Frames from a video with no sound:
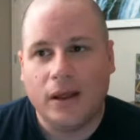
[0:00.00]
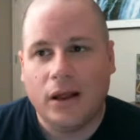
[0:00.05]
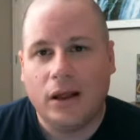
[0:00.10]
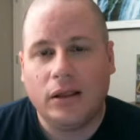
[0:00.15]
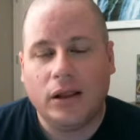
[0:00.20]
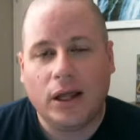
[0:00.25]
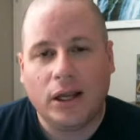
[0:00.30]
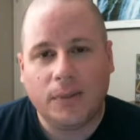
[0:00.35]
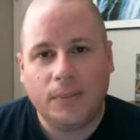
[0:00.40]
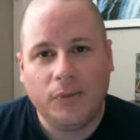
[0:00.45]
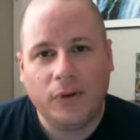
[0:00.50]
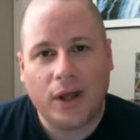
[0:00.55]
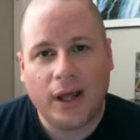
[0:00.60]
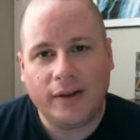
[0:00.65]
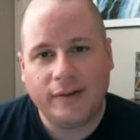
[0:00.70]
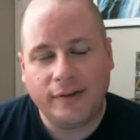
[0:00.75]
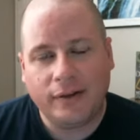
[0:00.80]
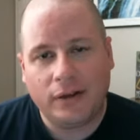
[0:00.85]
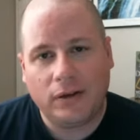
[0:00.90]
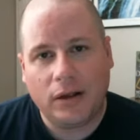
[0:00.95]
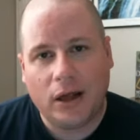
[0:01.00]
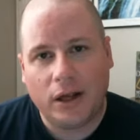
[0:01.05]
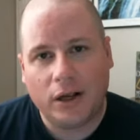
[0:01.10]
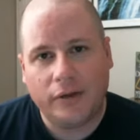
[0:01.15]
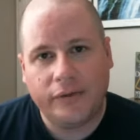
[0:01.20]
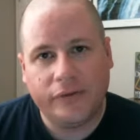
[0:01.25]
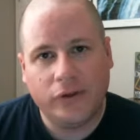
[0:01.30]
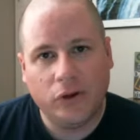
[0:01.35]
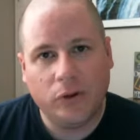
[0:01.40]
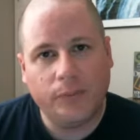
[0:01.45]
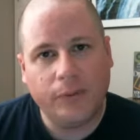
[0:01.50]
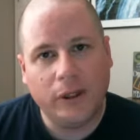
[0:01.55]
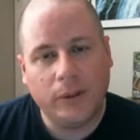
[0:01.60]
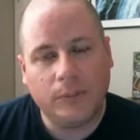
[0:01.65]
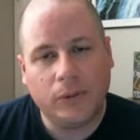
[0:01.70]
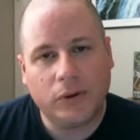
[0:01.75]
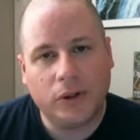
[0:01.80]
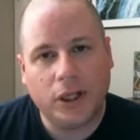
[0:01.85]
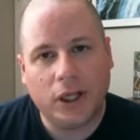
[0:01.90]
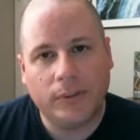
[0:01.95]
I see a lot of new
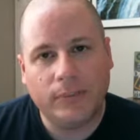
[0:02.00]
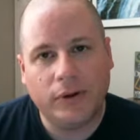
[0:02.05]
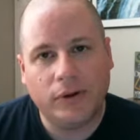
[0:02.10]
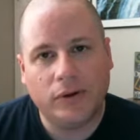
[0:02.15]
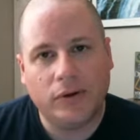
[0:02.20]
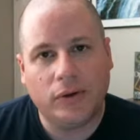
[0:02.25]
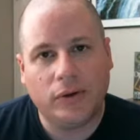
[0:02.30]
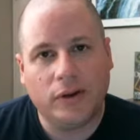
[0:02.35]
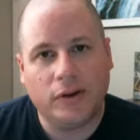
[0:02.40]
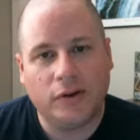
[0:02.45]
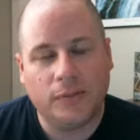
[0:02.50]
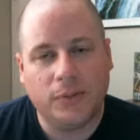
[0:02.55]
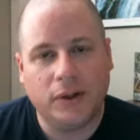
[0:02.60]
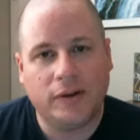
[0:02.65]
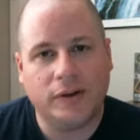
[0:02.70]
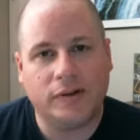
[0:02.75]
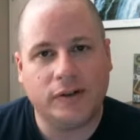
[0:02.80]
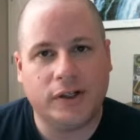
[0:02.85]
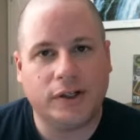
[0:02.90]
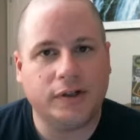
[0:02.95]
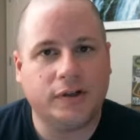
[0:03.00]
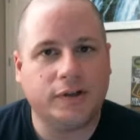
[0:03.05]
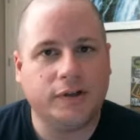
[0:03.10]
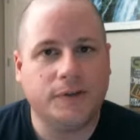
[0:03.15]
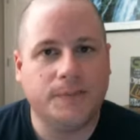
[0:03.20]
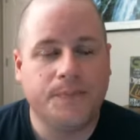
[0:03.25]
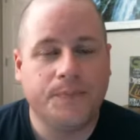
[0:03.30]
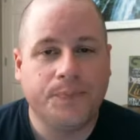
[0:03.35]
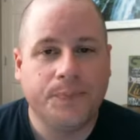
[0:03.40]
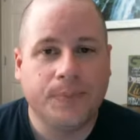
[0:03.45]
people come into this business,